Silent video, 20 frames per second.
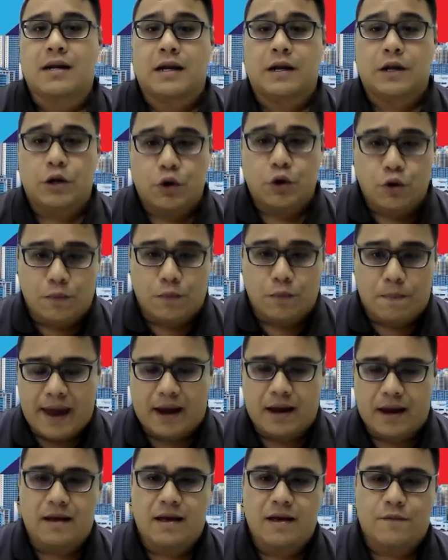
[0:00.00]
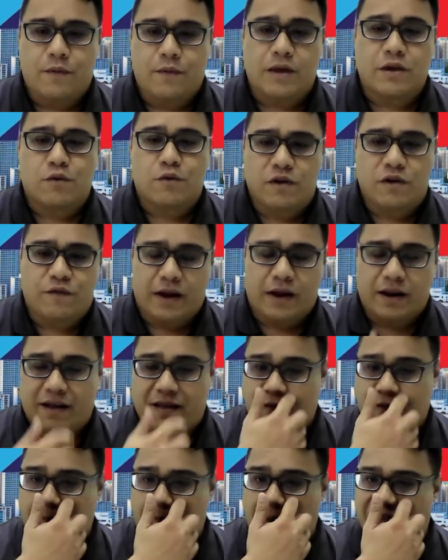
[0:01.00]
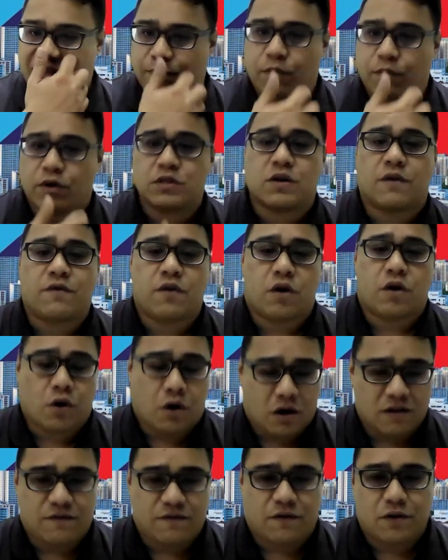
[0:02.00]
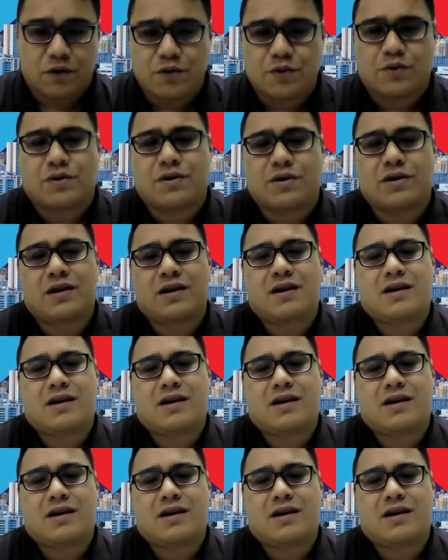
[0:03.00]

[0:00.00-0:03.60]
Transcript: the new bank, when you refinance, pays most of your cost for you.